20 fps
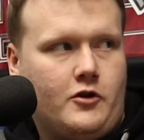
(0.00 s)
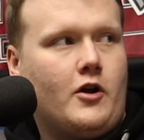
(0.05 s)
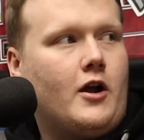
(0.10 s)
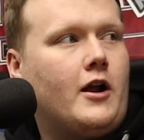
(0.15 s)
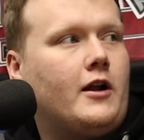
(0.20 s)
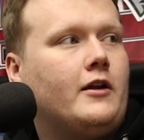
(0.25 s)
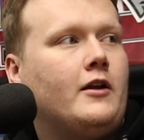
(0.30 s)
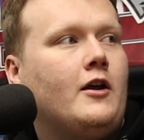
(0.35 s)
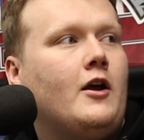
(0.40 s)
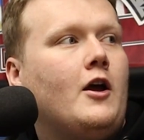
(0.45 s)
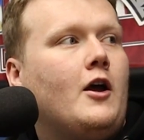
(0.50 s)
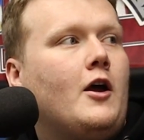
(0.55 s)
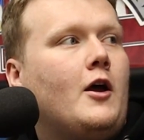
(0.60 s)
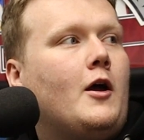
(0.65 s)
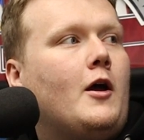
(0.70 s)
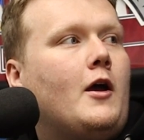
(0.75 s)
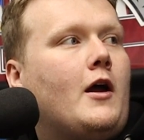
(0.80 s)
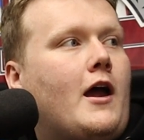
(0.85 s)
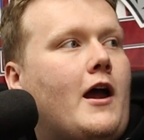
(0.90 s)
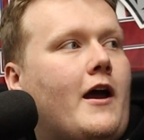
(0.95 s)
Correct.
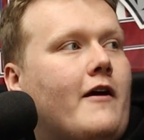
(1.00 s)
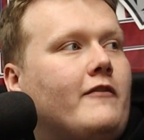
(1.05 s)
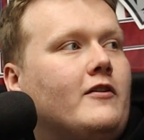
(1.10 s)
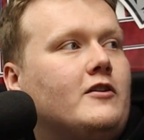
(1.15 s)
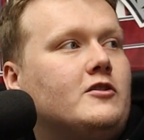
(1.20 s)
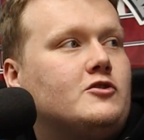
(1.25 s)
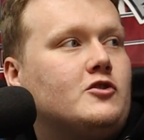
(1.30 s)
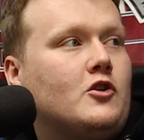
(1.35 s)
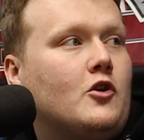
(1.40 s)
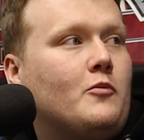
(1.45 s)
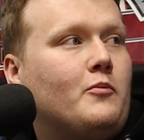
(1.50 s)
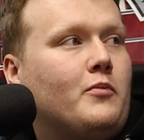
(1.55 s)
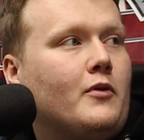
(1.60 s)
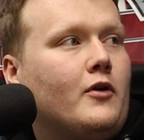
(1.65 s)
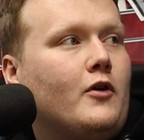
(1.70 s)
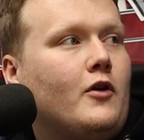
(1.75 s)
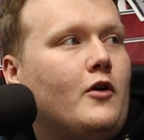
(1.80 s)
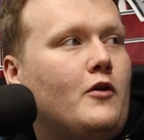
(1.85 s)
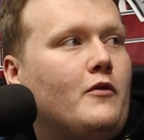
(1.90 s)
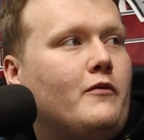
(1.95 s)
Having Joe
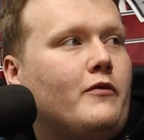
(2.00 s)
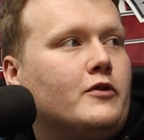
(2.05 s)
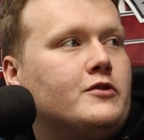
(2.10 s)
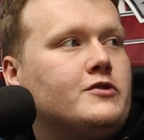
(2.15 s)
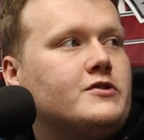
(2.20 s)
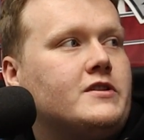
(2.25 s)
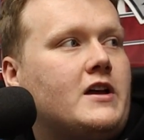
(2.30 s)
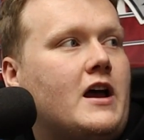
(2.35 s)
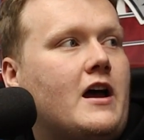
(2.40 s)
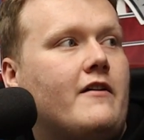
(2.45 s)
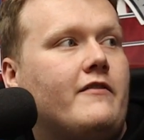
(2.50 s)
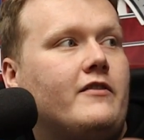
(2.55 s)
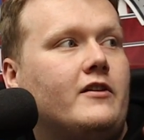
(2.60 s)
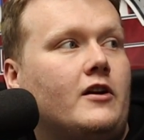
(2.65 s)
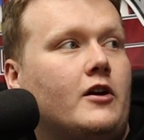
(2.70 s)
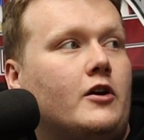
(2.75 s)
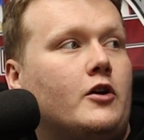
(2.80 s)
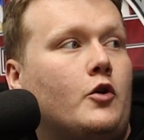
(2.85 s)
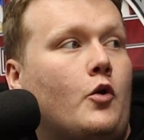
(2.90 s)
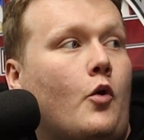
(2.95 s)
Burrow versus having
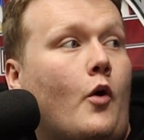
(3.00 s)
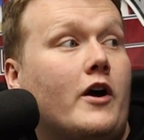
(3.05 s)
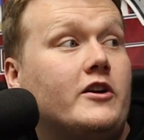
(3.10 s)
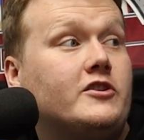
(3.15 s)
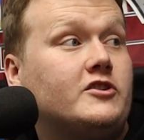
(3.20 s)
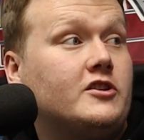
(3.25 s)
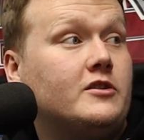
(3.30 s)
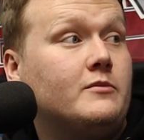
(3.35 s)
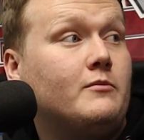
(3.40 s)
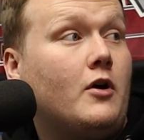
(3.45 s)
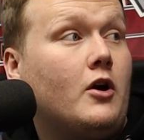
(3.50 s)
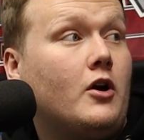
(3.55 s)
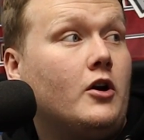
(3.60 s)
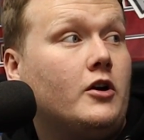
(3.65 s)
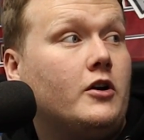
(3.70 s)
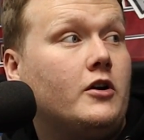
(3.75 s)
a question mark.